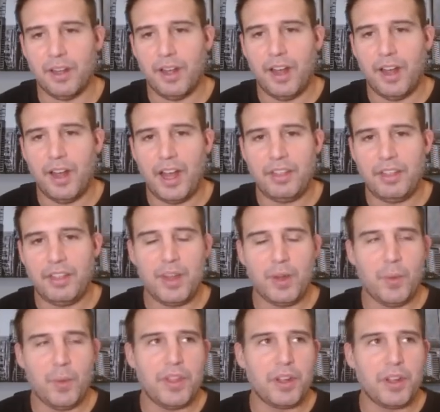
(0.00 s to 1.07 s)
I think
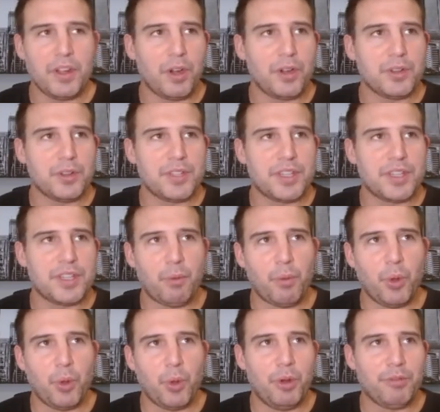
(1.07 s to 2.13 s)
when the cards get
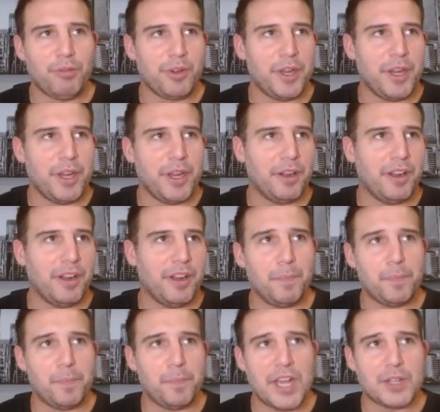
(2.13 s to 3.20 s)
rolled over here,
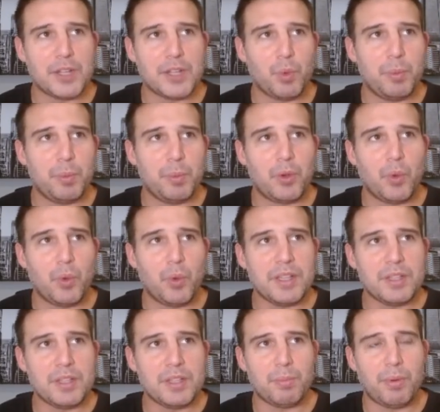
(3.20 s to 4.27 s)
you guys will be quite
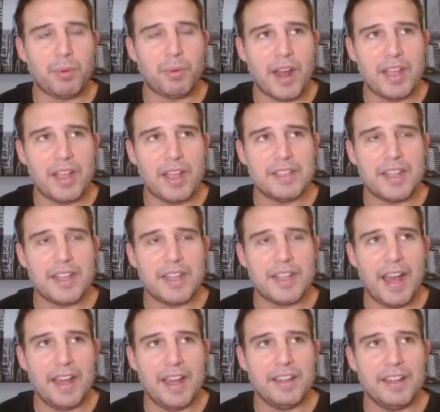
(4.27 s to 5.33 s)
surprised
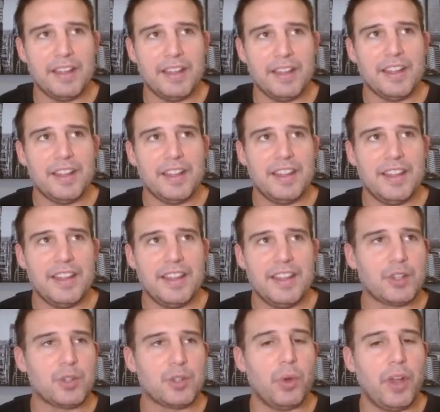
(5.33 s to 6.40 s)
at the
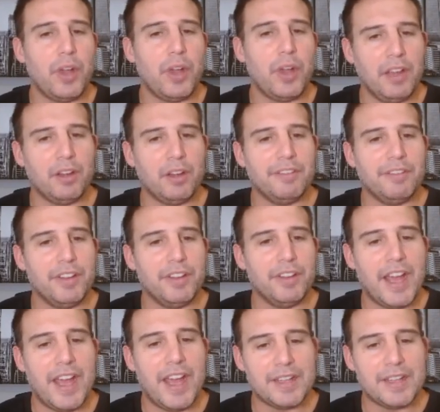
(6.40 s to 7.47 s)
actual hand our villain
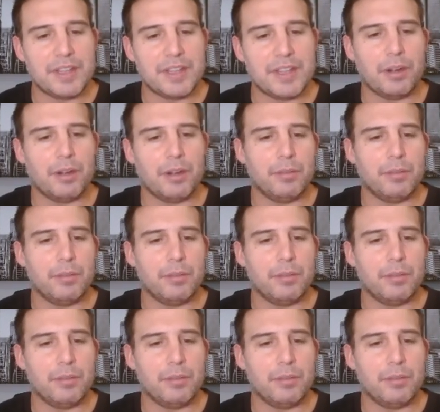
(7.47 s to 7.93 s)
has here.